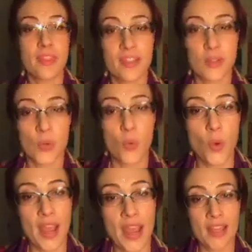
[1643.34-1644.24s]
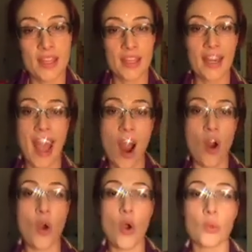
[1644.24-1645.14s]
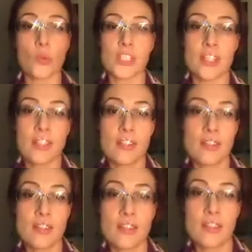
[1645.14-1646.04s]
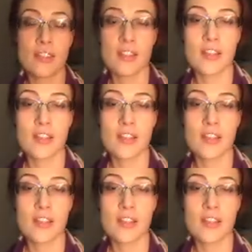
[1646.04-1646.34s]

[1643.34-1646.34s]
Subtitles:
There's a way that our wholeness